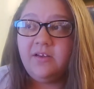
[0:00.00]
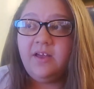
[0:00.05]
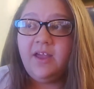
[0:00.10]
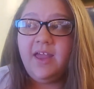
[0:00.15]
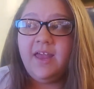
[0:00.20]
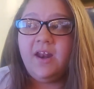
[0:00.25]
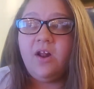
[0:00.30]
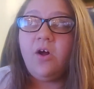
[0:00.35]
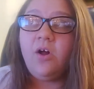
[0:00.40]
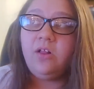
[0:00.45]

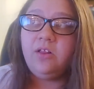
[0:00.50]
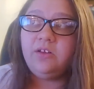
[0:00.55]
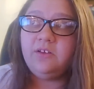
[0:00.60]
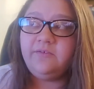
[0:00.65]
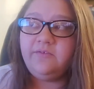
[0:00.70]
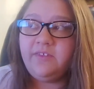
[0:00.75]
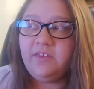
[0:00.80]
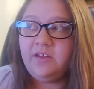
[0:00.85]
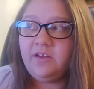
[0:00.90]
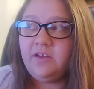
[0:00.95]
and all
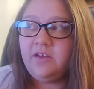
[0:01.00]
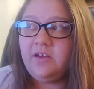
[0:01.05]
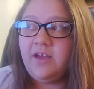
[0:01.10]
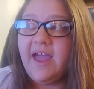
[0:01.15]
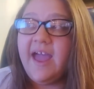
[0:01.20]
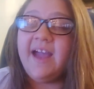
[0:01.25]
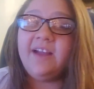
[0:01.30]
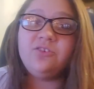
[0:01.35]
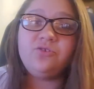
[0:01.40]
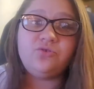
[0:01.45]
of the
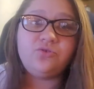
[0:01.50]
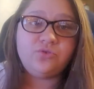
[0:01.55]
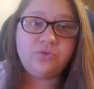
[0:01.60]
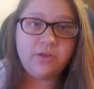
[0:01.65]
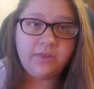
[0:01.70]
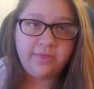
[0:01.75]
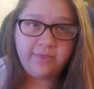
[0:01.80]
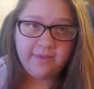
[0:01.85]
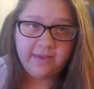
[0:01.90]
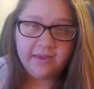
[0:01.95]
extra
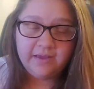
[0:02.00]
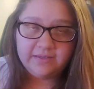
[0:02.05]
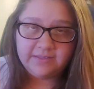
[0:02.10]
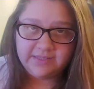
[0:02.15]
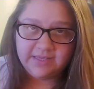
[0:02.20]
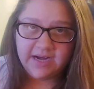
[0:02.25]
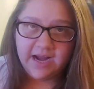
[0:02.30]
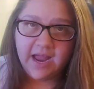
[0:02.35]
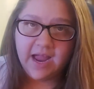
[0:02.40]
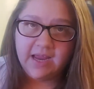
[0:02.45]
things
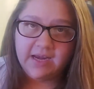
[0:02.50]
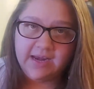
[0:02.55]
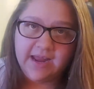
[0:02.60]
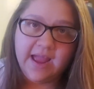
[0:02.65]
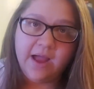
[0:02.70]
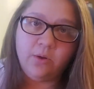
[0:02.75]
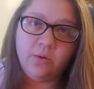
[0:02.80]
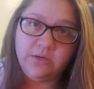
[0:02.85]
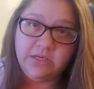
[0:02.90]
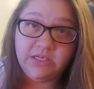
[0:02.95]
that I
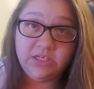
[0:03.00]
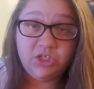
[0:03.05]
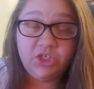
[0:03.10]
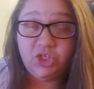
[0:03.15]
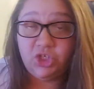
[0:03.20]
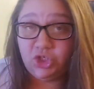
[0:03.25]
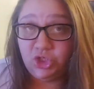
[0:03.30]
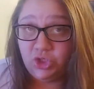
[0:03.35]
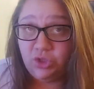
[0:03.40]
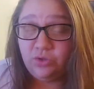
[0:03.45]
now need
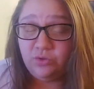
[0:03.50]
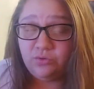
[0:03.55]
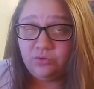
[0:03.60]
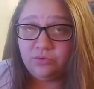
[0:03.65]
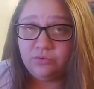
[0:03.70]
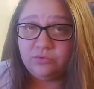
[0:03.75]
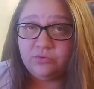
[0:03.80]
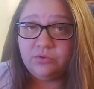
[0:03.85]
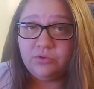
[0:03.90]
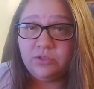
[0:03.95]
to
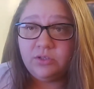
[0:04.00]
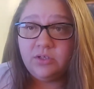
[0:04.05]
do,